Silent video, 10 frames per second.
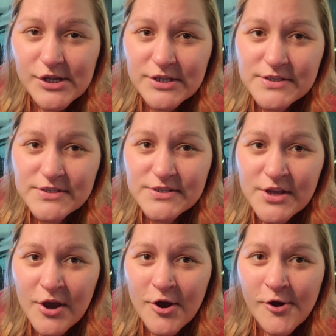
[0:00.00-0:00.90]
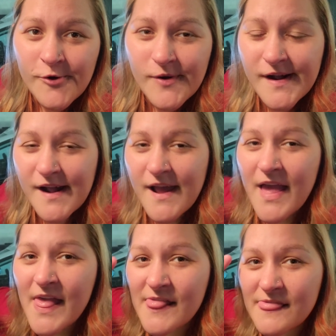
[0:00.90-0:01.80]
So
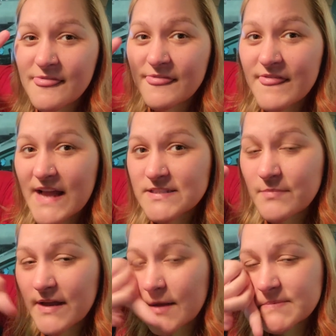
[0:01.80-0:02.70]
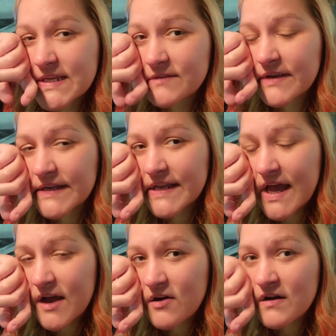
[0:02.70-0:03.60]
that's my update right
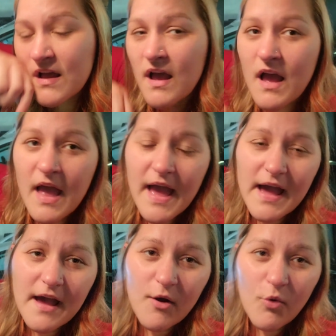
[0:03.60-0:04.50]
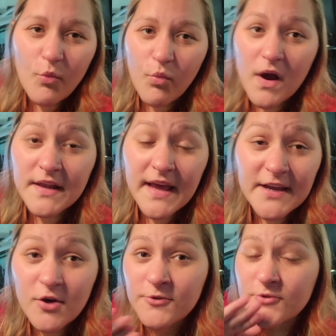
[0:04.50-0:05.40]
now. When I
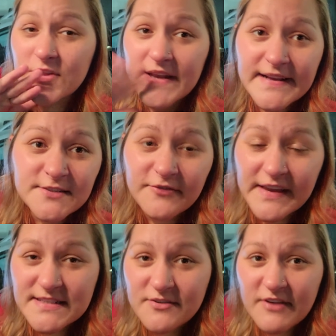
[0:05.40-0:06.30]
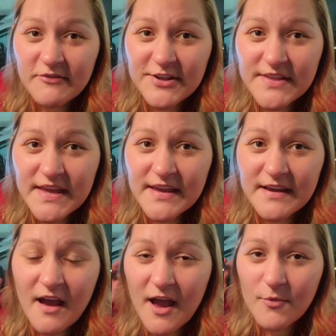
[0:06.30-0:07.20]
go through the next phase of
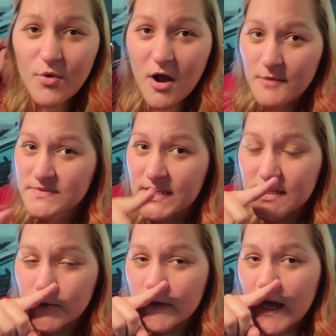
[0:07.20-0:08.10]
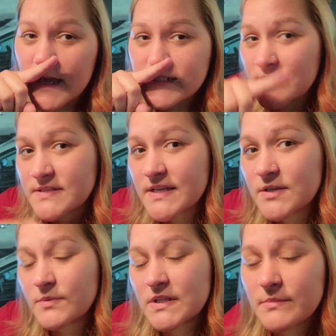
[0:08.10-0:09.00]
everything, I will update you guys. I'll take
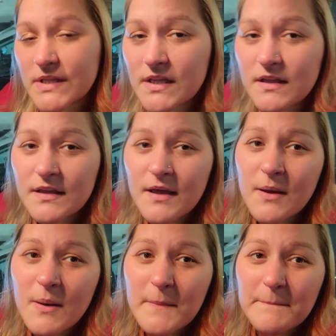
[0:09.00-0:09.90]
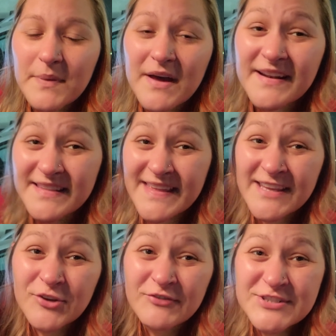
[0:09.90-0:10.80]
you with me. But thank
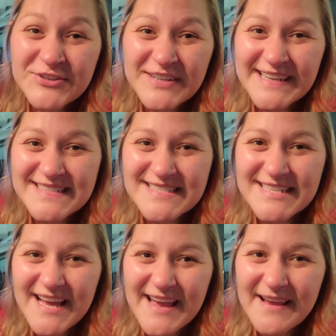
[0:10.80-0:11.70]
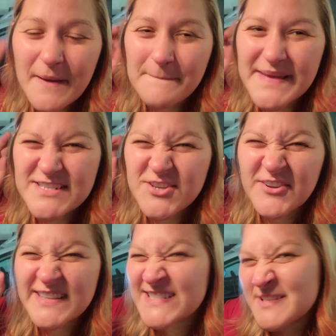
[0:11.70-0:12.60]
you for tuning in today. Make sure you
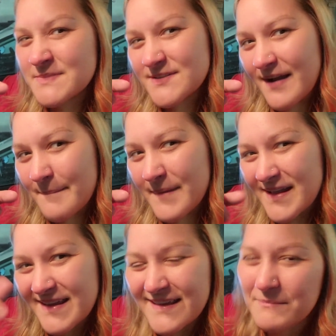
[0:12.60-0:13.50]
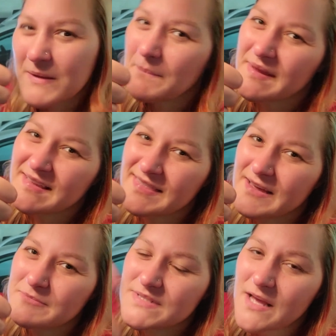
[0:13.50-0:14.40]
hit the subscribe button and give me a big
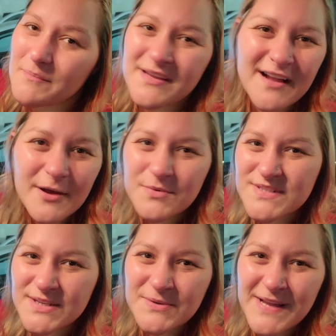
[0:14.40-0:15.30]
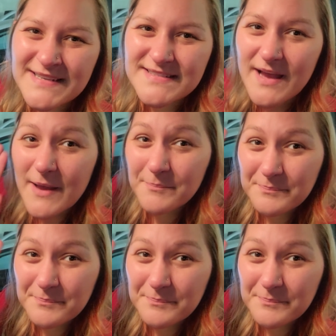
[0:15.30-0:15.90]
thumbs up, and I will see you next time.